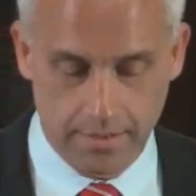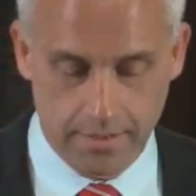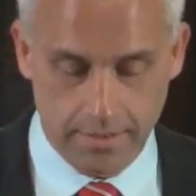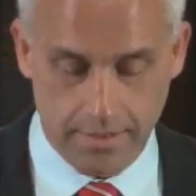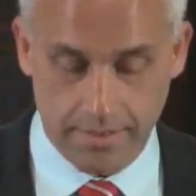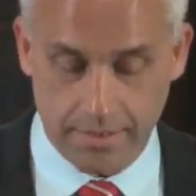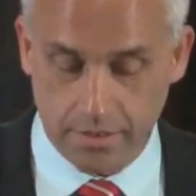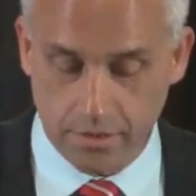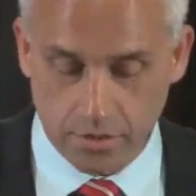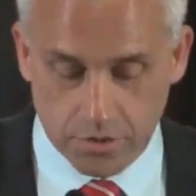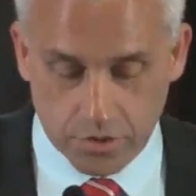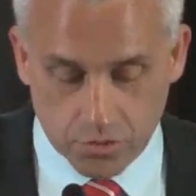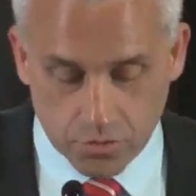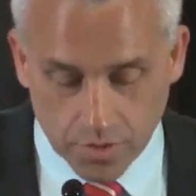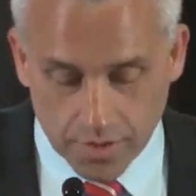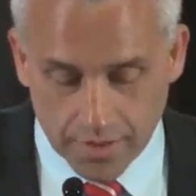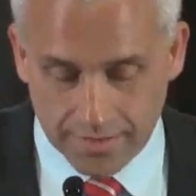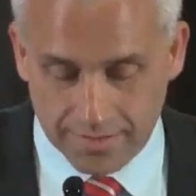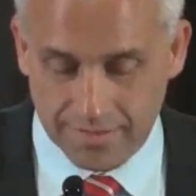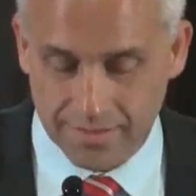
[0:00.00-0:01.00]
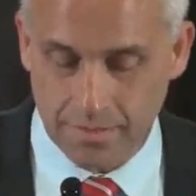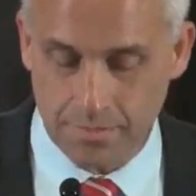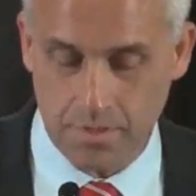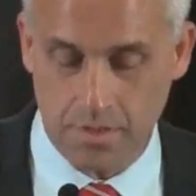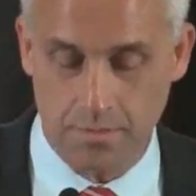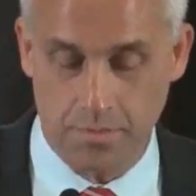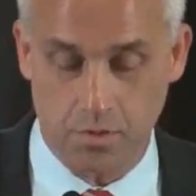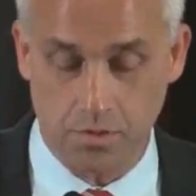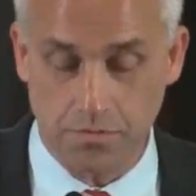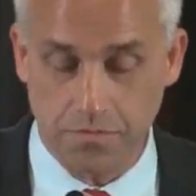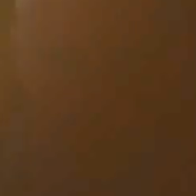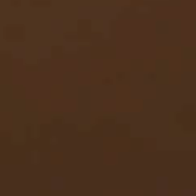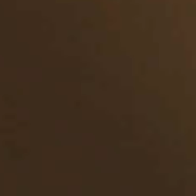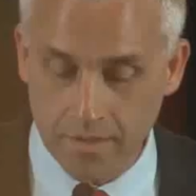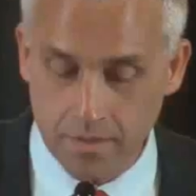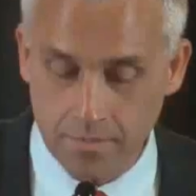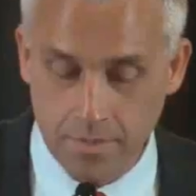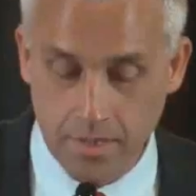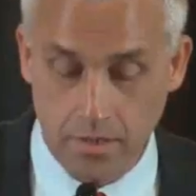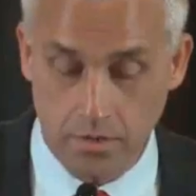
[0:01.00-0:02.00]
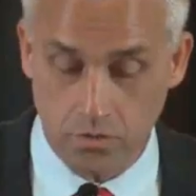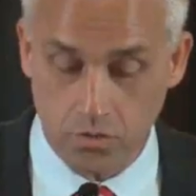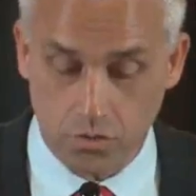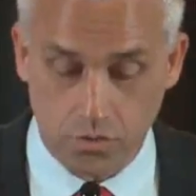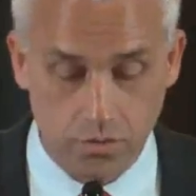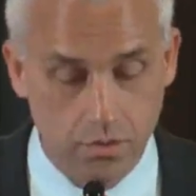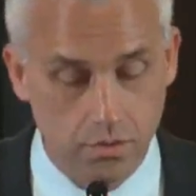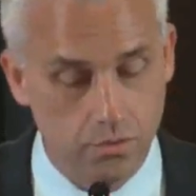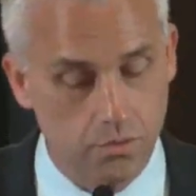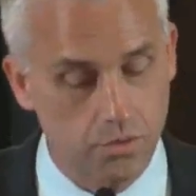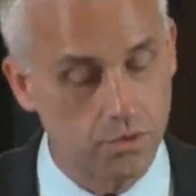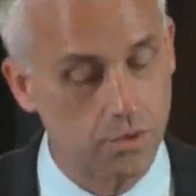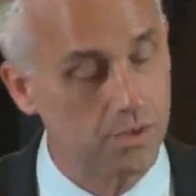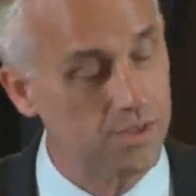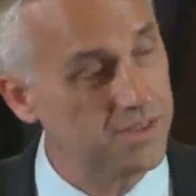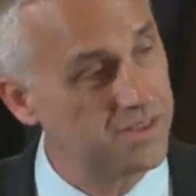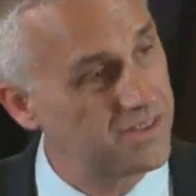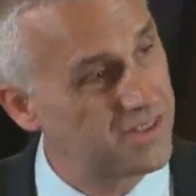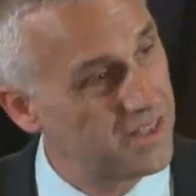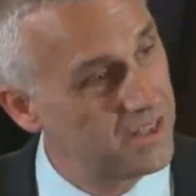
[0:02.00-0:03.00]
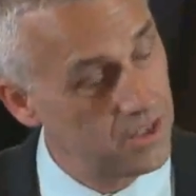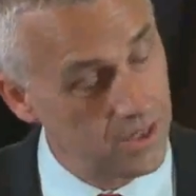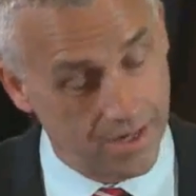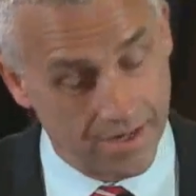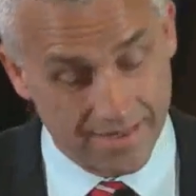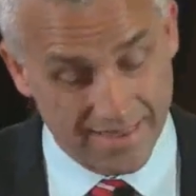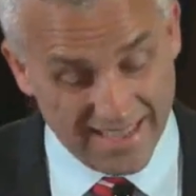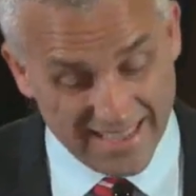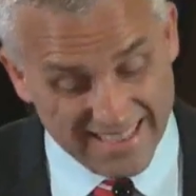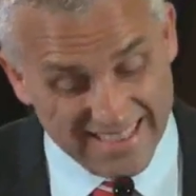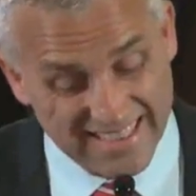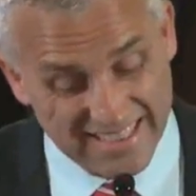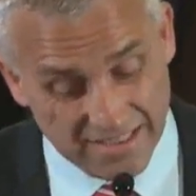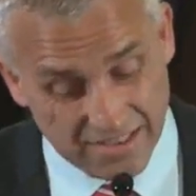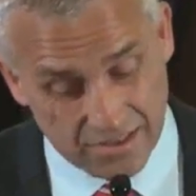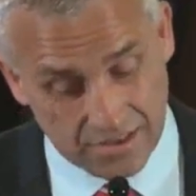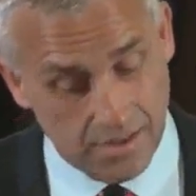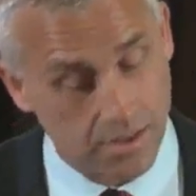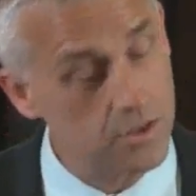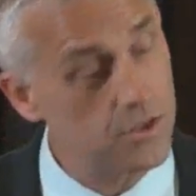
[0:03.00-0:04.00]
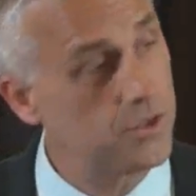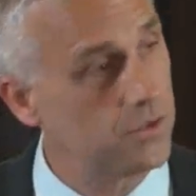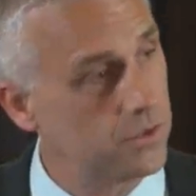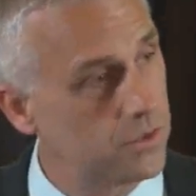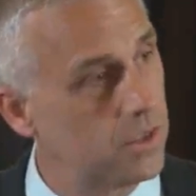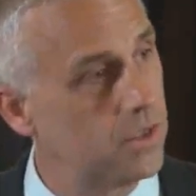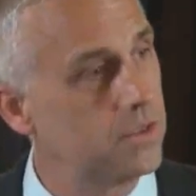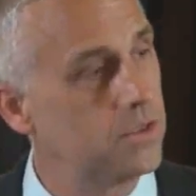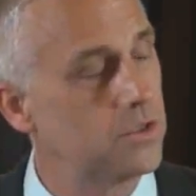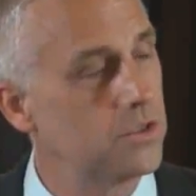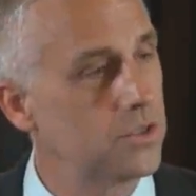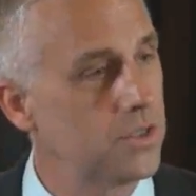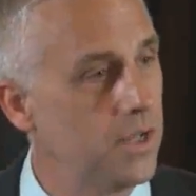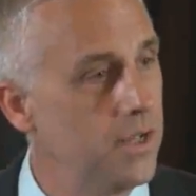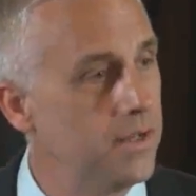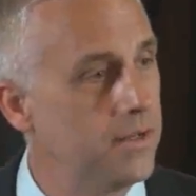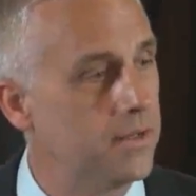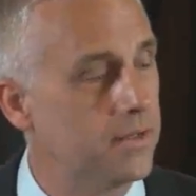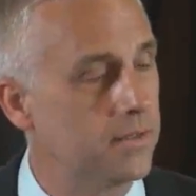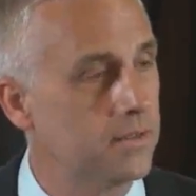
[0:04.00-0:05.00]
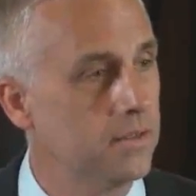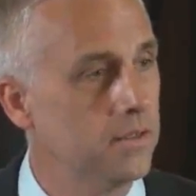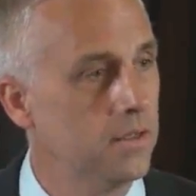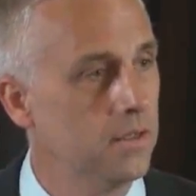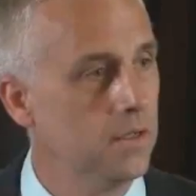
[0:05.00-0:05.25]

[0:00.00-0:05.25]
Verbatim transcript: It illustrates some of the most fundamental truths to the eh, that is essential to understanding.